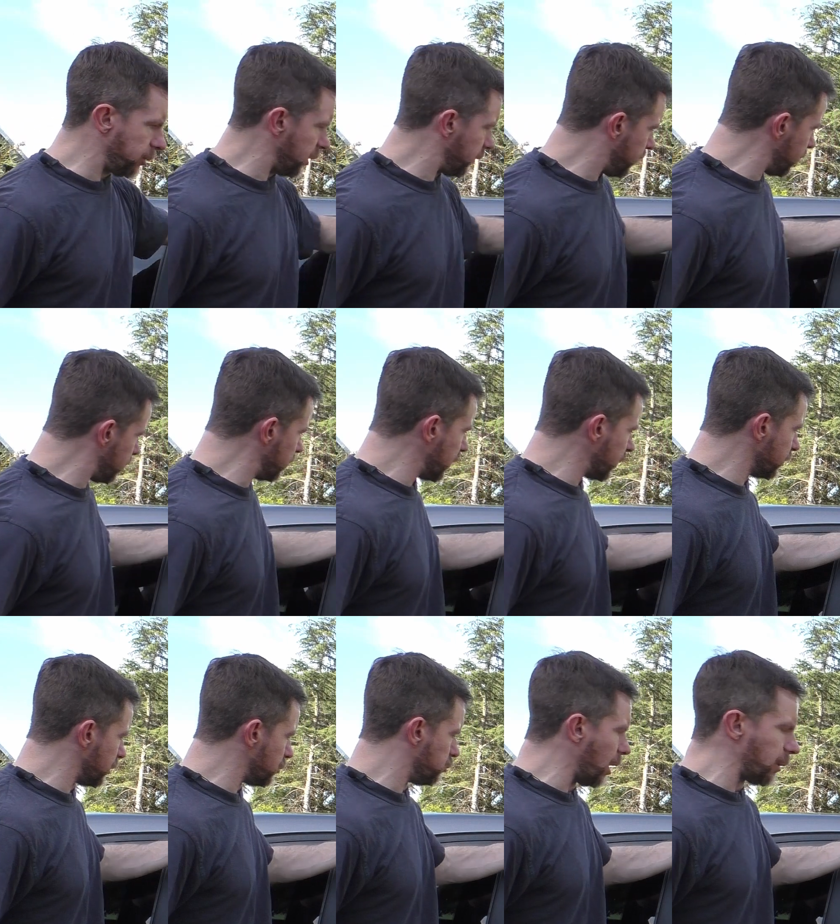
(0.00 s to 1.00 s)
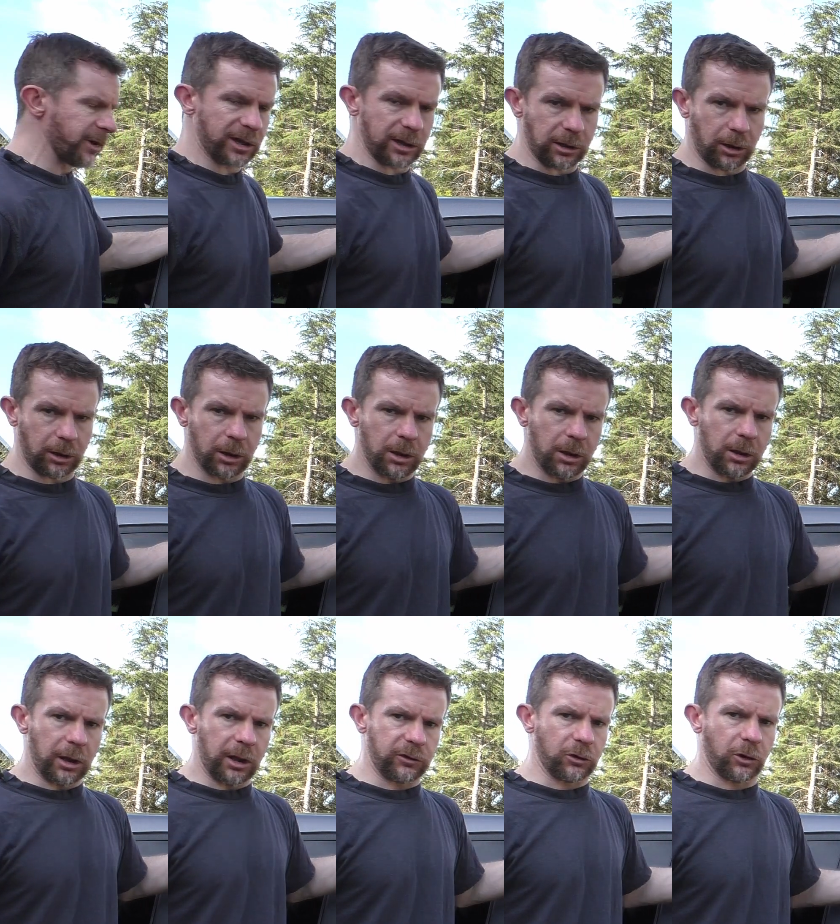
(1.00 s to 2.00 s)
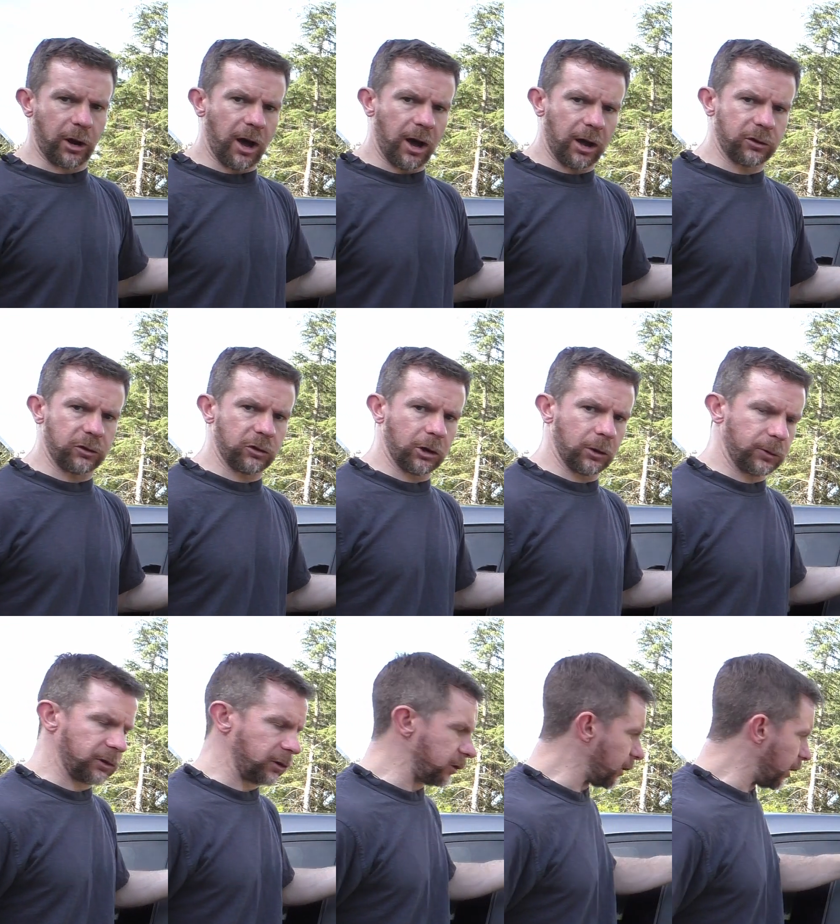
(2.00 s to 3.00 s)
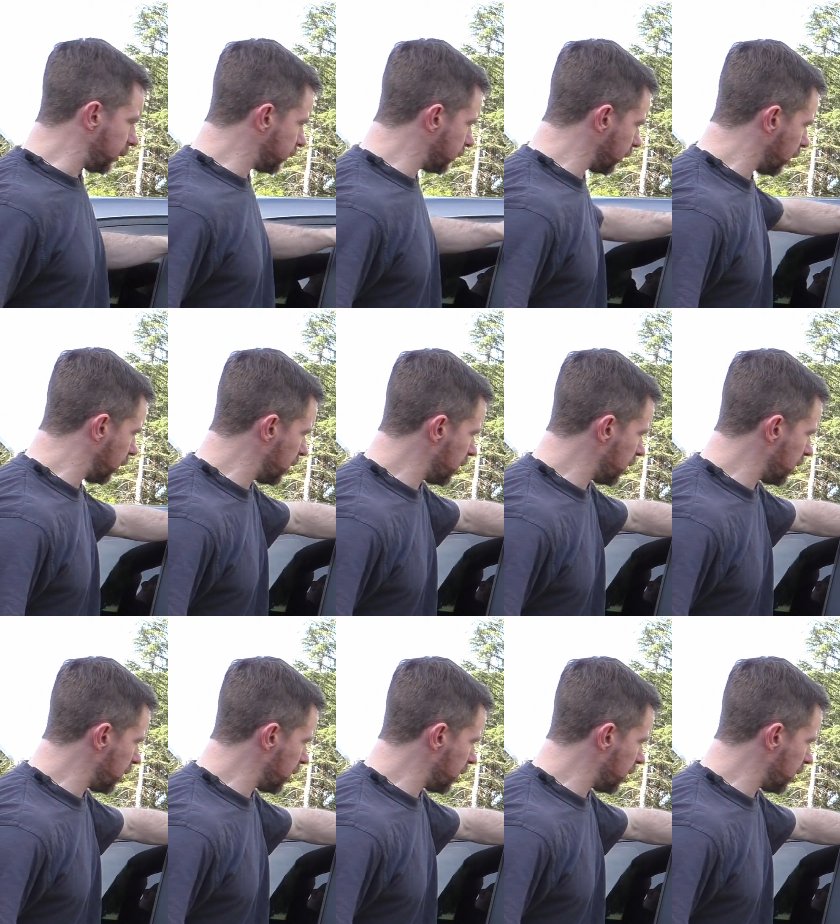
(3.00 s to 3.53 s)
but this is actually rubber here. It's not a hard surface as such, so